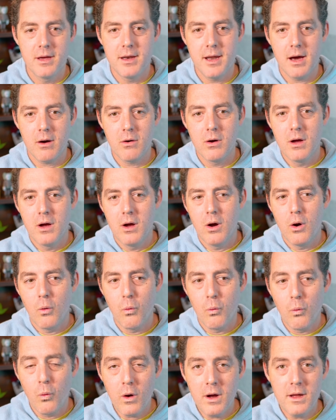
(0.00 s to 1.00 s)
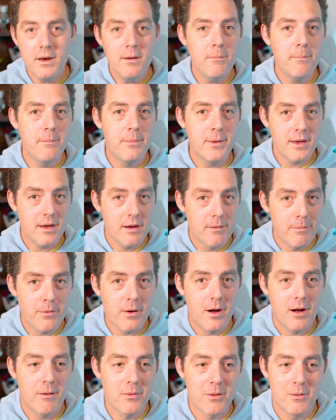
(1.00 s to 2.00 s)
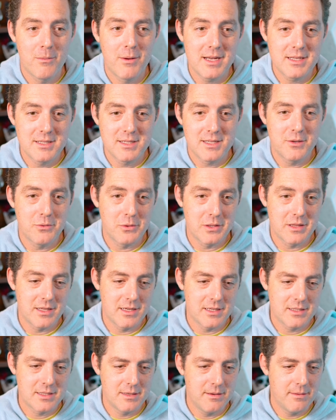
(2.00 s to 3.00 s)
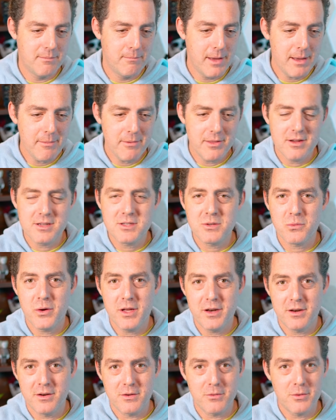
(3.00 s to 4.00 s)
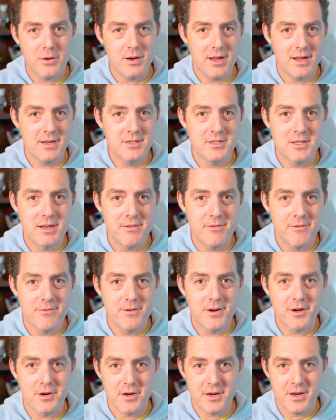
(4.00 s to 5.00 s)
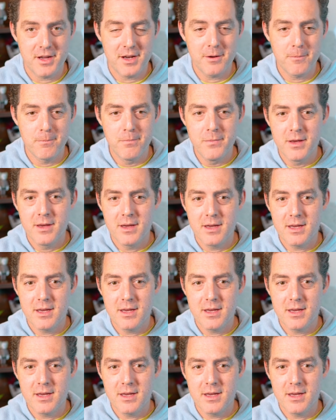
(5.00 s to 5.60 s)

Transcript: Now, one big problem I see with this, and maybe there's a way to do it and I just haven't figured it out,